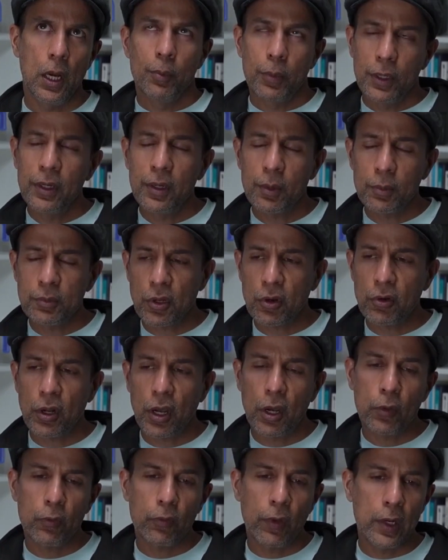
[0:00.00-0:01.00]
But in terms of
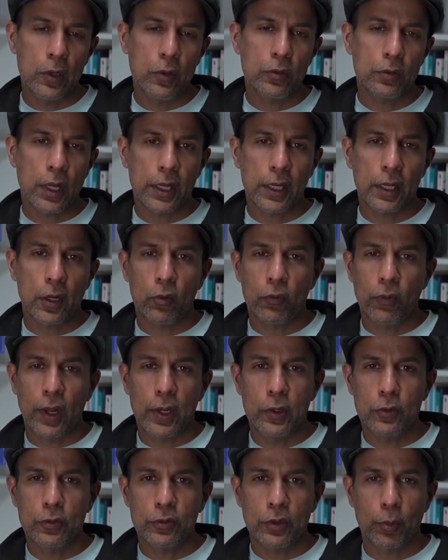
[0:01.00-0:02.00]
our values, like, our
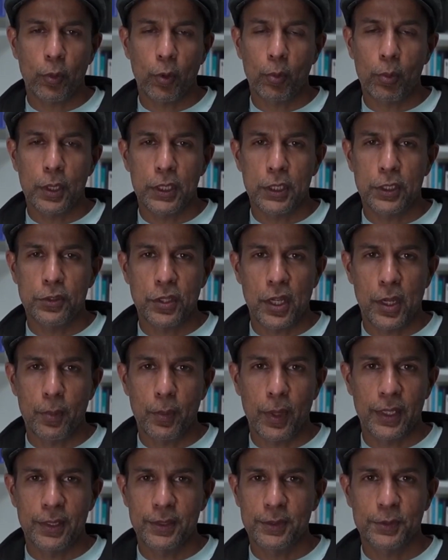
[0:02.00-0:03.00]
values are probably the
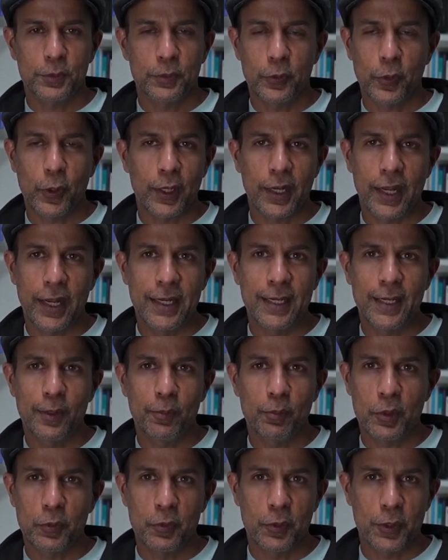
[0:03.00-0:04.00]
same as what any
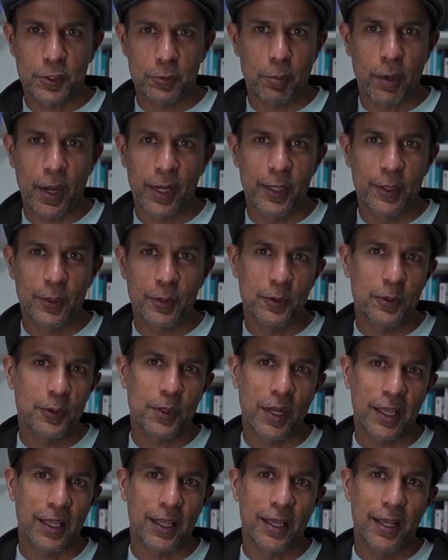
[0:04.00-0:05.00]
company would aspire to.
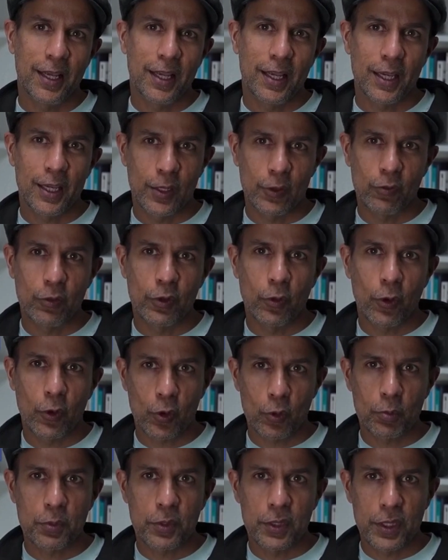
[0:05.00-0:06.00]
Like, we
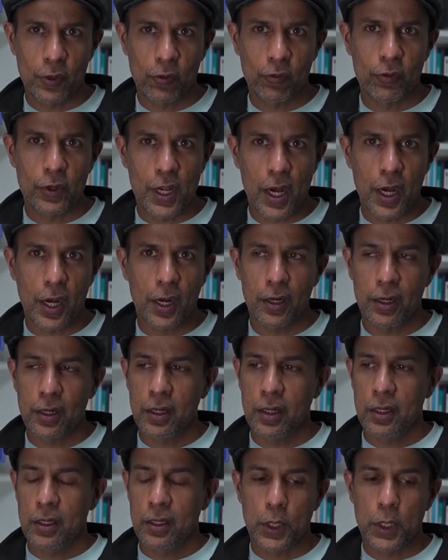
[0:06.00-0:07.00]
want to, we are,
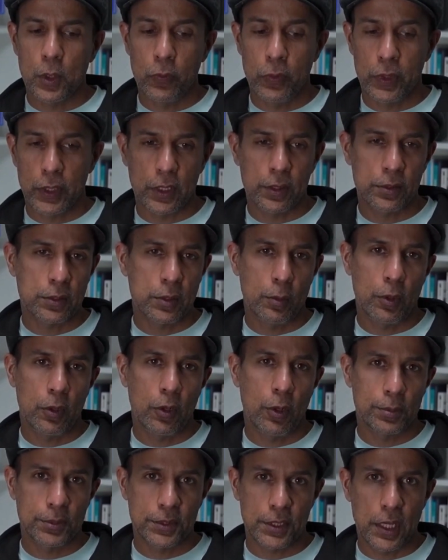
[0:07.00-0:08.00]
we're customer
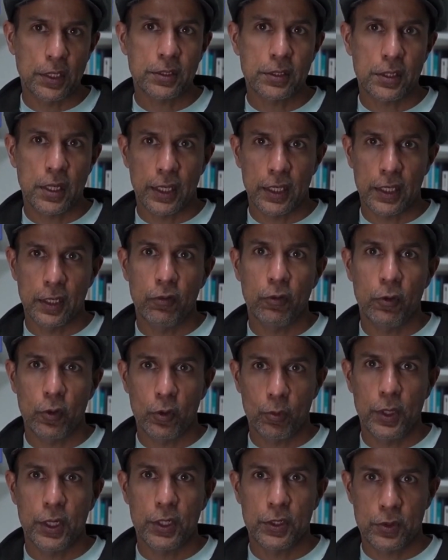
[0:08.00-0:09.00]
obsessed. Like, we want
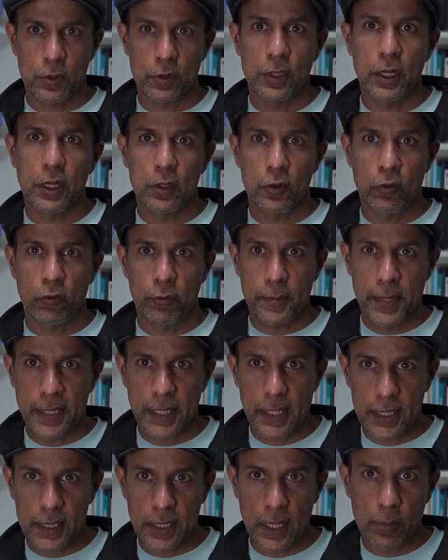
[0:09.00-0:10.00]
to make sure that, we're
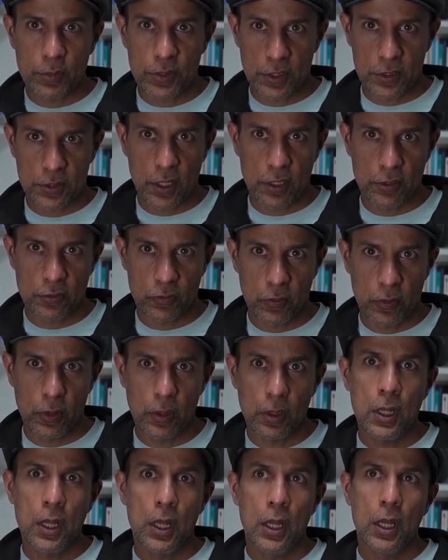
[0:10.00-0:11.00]
making them
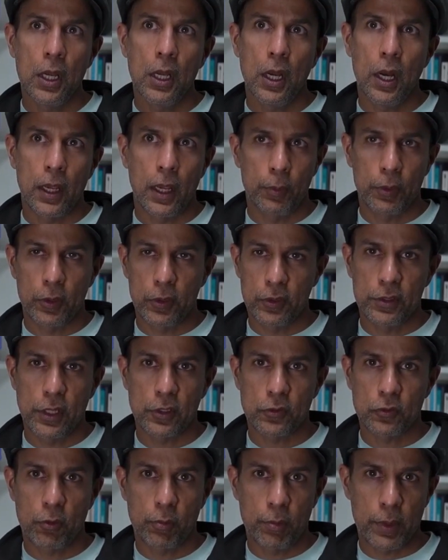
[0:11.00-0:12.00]
successful, because
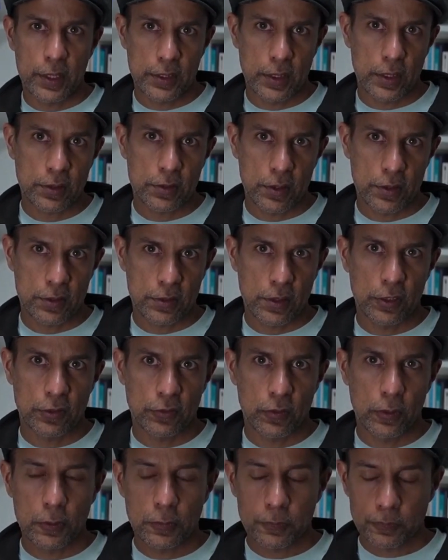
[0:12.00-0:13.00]
that's what makes us
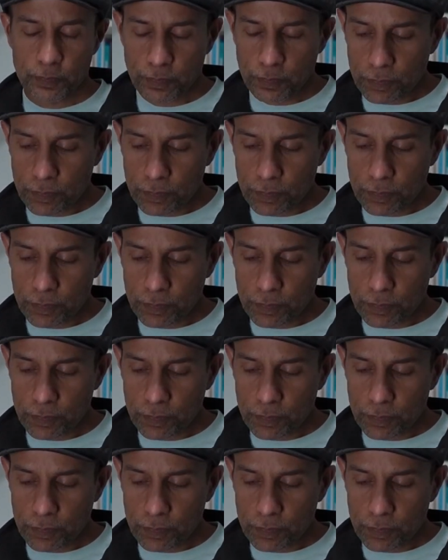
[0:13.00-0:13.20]
successful.